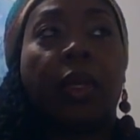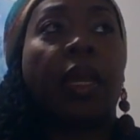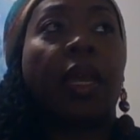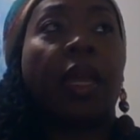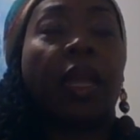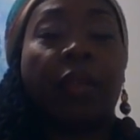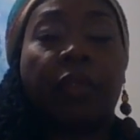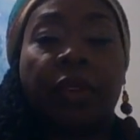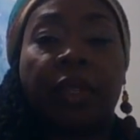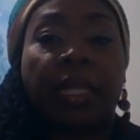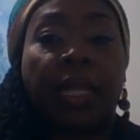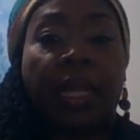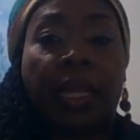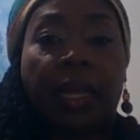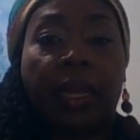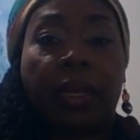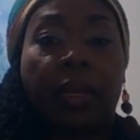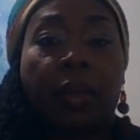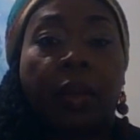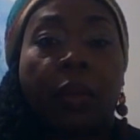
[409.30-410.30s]
Every
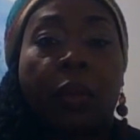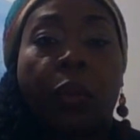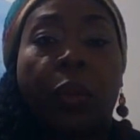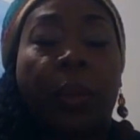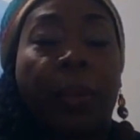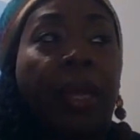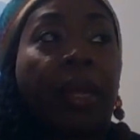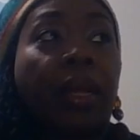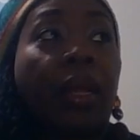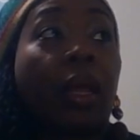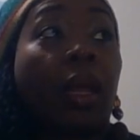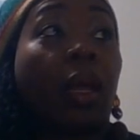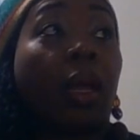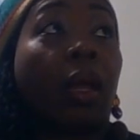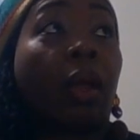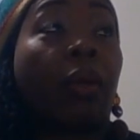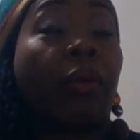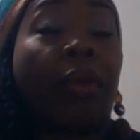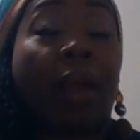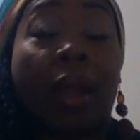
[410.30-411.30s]
day, women
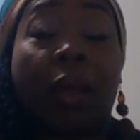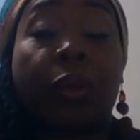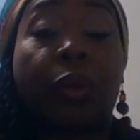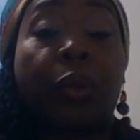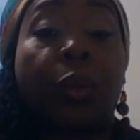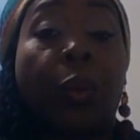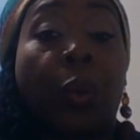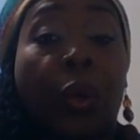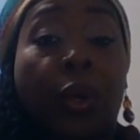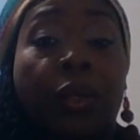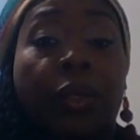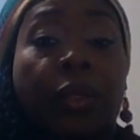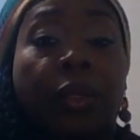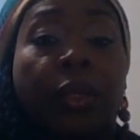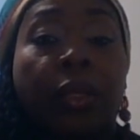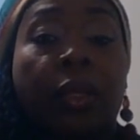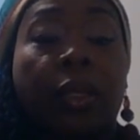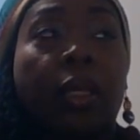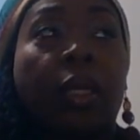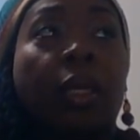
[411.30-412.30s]
around the
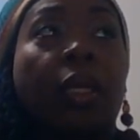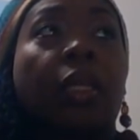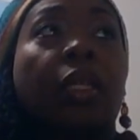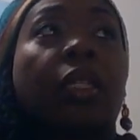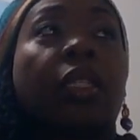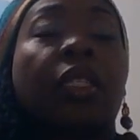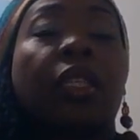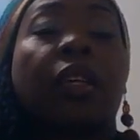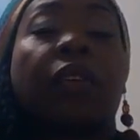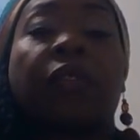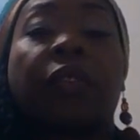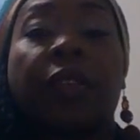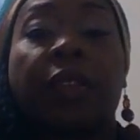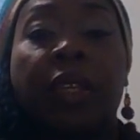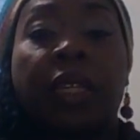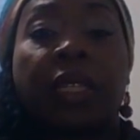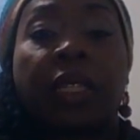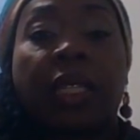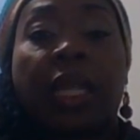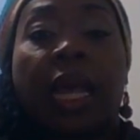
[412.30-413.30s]
world suffer
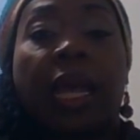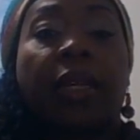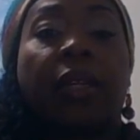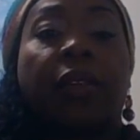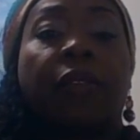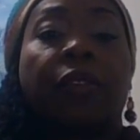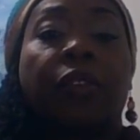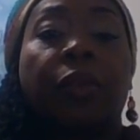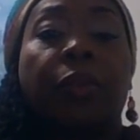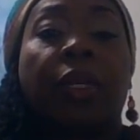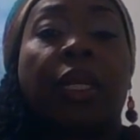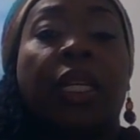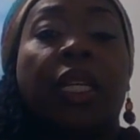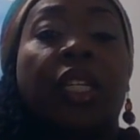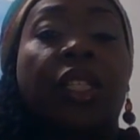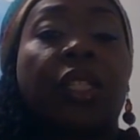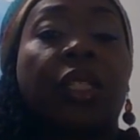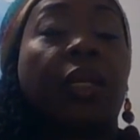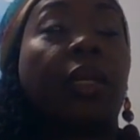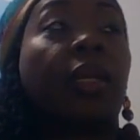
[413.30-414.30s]
this kind of
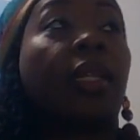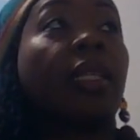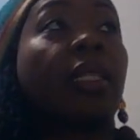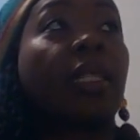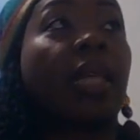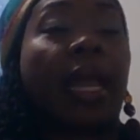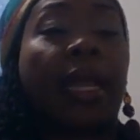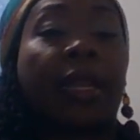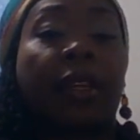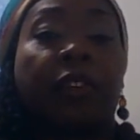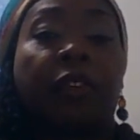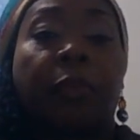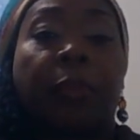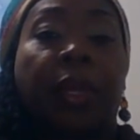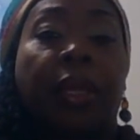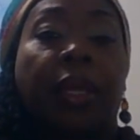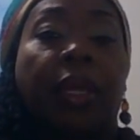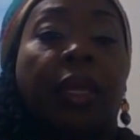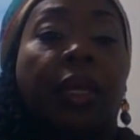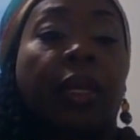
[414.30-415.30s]
humiliation, this kind of
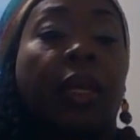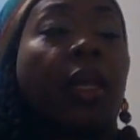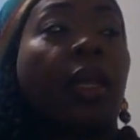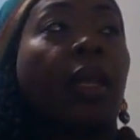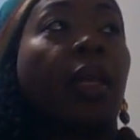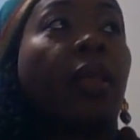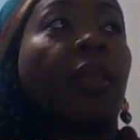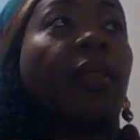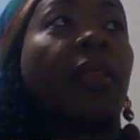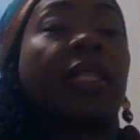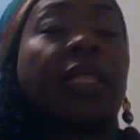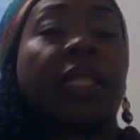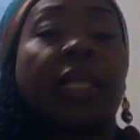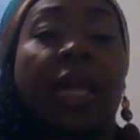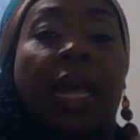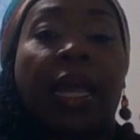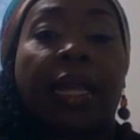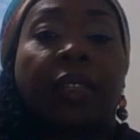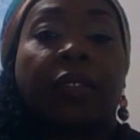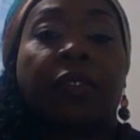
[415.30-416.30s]
pain, this
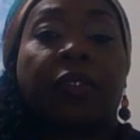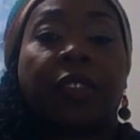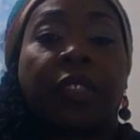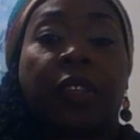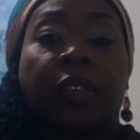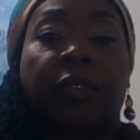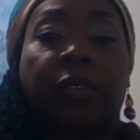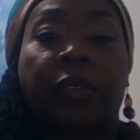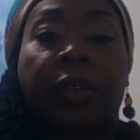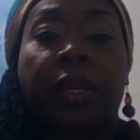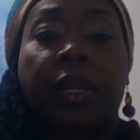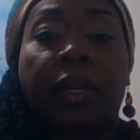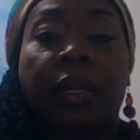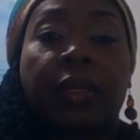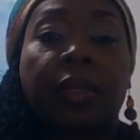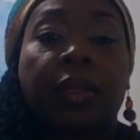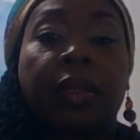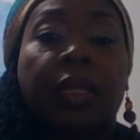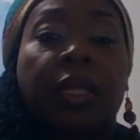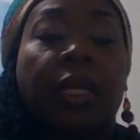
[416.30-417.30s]
kind of suffering.
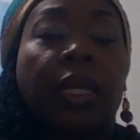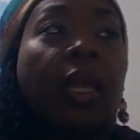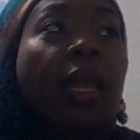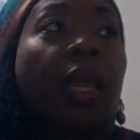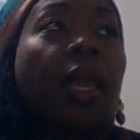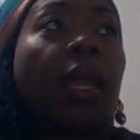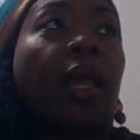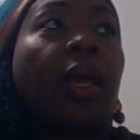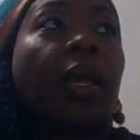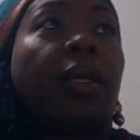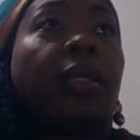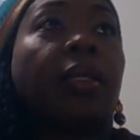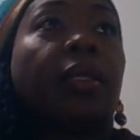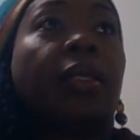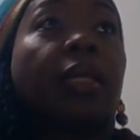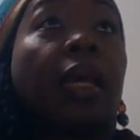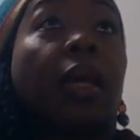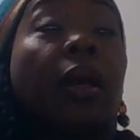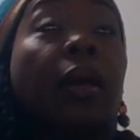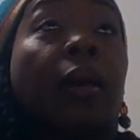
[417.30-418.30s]

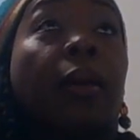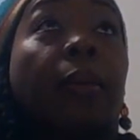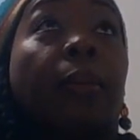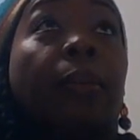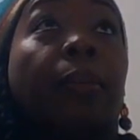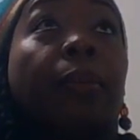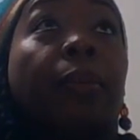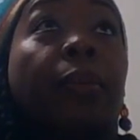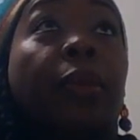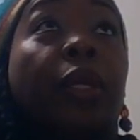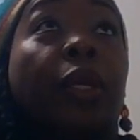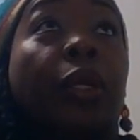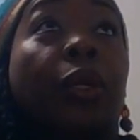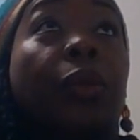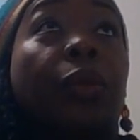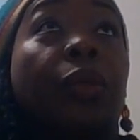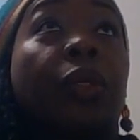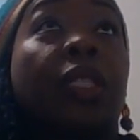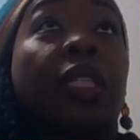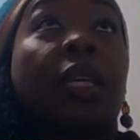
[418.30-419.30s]
And, you
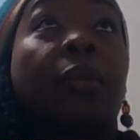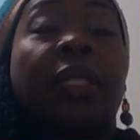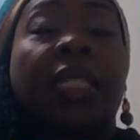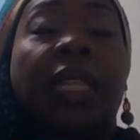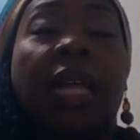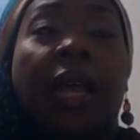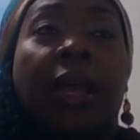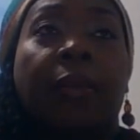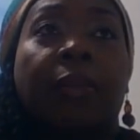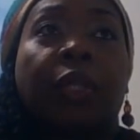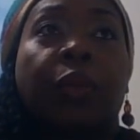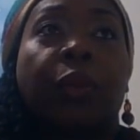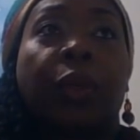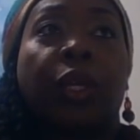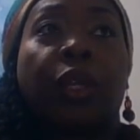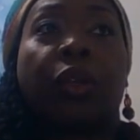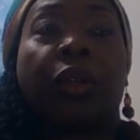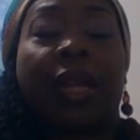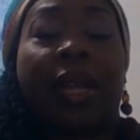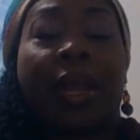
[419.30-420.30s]
know, sometimes when
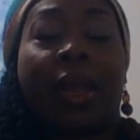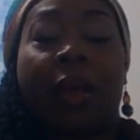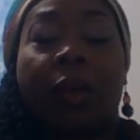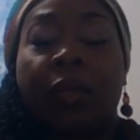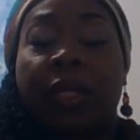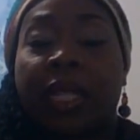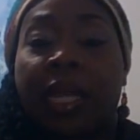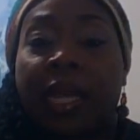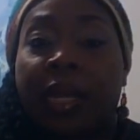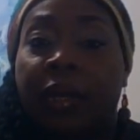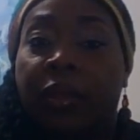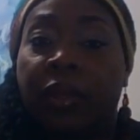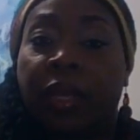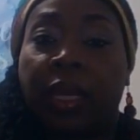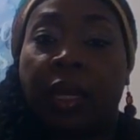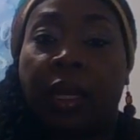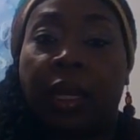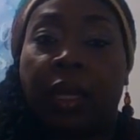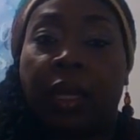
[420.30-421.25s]
you're on the outside looking